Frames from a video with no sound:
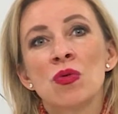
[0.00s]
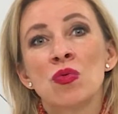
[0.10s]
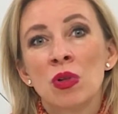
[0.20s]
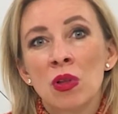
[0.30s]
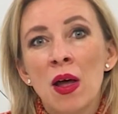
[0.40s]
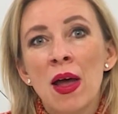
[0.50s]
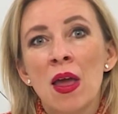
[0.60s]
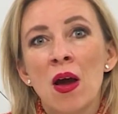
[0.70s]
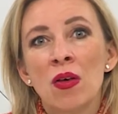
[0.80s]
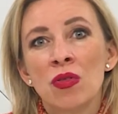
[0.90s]

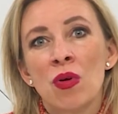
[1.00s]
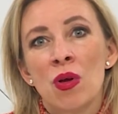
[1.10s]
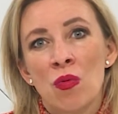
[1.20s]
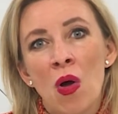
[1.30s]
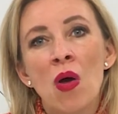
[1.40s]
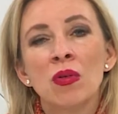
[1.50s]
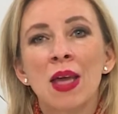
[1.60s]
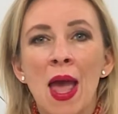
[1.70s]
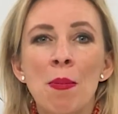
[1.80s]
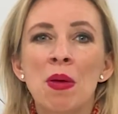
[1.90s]
rely on their own
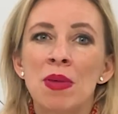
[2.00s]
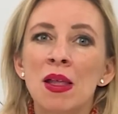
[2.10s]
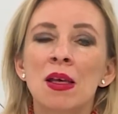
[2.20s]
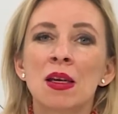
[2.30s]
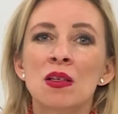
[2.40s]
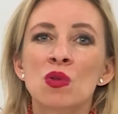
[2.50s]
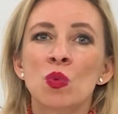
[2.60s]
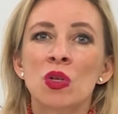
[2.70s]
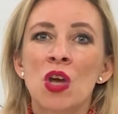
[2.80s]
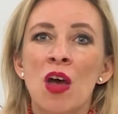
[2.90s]
capabilities,
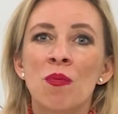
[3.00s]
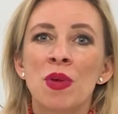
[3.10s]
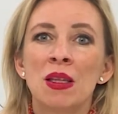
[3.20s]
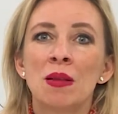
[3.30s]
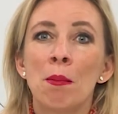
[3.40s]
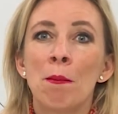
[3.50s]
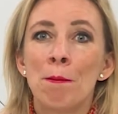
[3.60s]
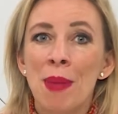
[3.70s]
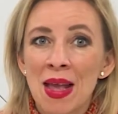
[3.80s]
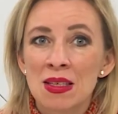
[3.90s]
which have been
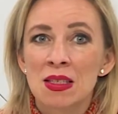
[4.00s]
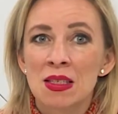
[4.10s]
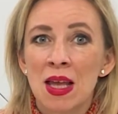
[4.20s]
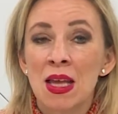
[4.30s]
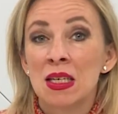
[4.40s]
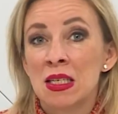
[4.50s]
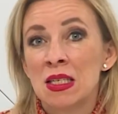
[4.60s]
best in